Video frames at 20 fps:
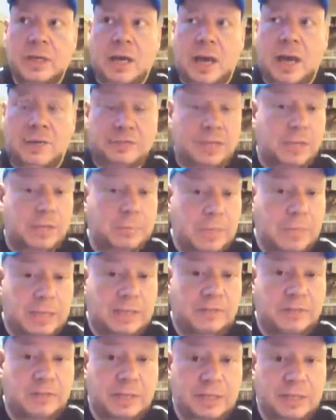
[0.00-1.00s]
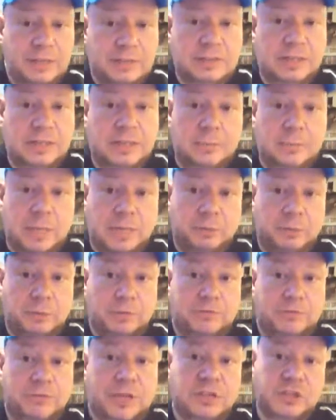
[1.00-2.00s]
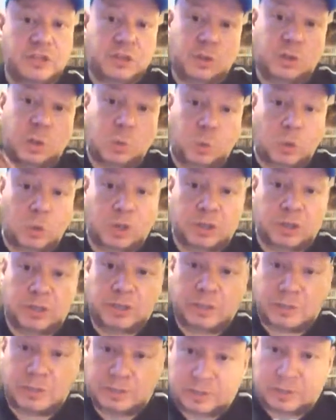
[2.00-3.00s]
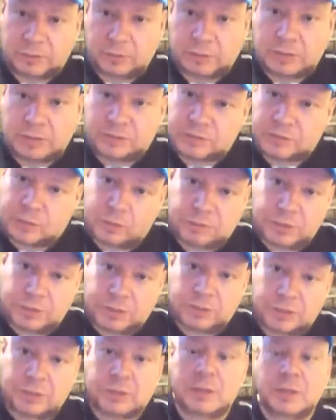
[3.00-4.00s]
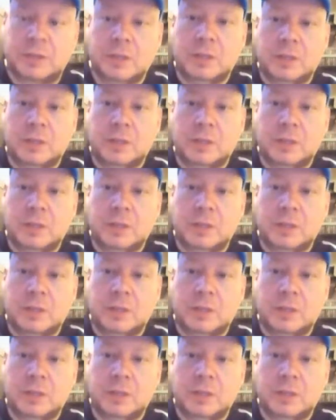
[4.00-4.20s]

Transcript: I've done many things in my professional work, serious career.